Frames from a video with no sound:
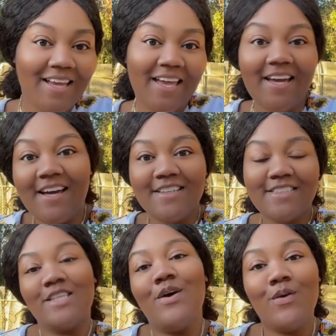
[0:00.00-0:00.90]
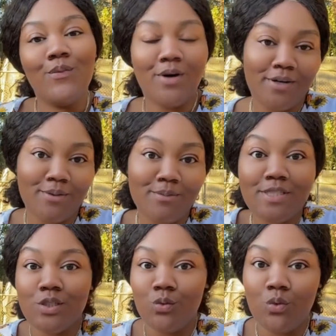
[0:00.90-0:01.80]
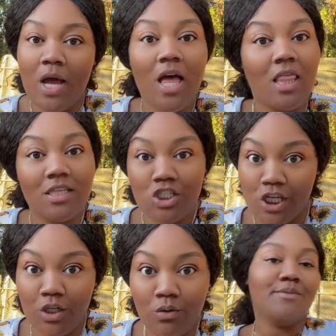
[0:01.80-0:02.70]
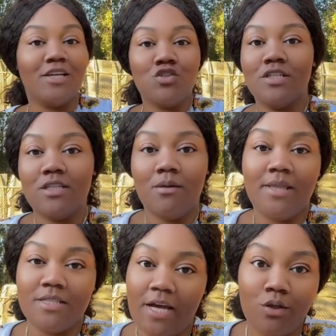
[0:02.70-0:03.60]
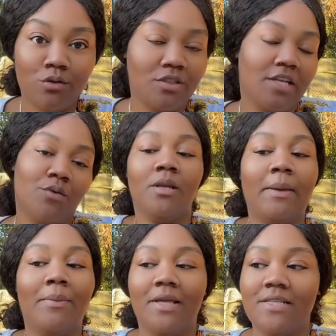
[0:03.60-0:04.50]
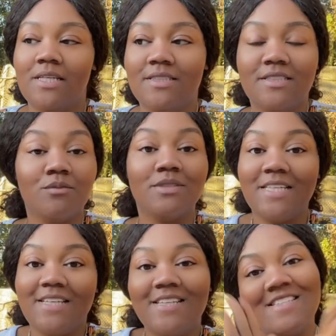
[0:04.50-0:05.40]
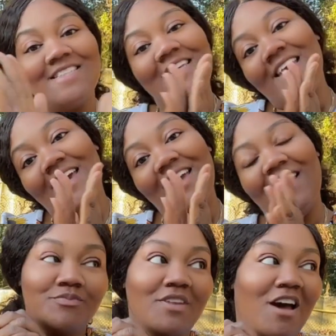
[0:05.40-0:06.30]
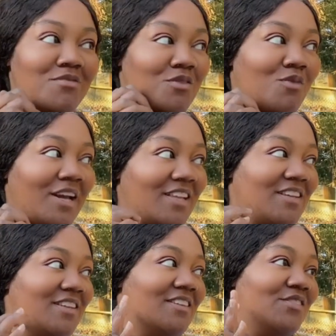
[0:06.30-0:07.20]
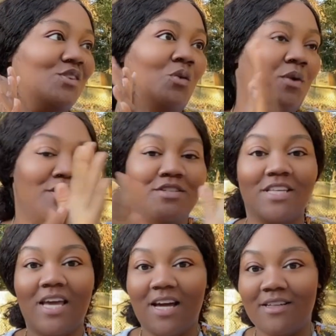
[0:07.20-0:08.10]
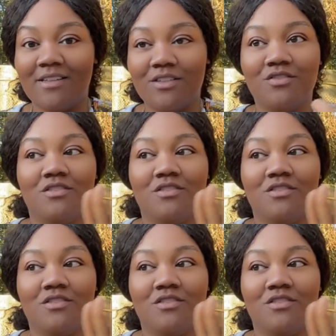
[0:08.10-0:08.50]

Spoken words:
guys, welcome to the channel. As you can tell by the title, today we're going to be planting some seeds. Yay! I've been waiting for the weather to kind of